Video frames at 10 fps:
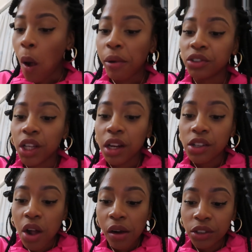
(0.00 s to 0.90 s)

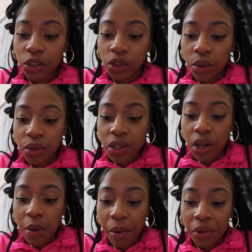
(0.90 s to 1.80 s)
telling y'all niggas don't
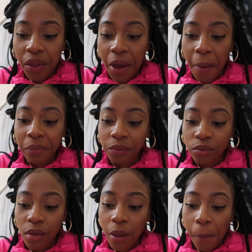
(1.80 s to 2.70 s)
sleep on them,
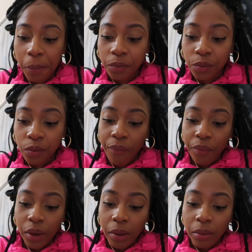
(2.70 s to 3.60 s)

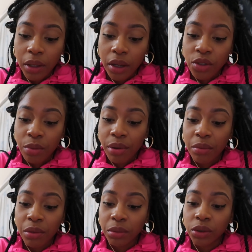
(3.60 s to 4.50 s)
but that was a
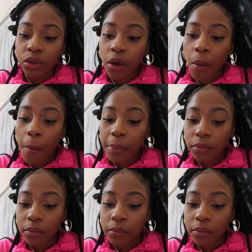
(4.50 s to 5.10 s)
proud moment though.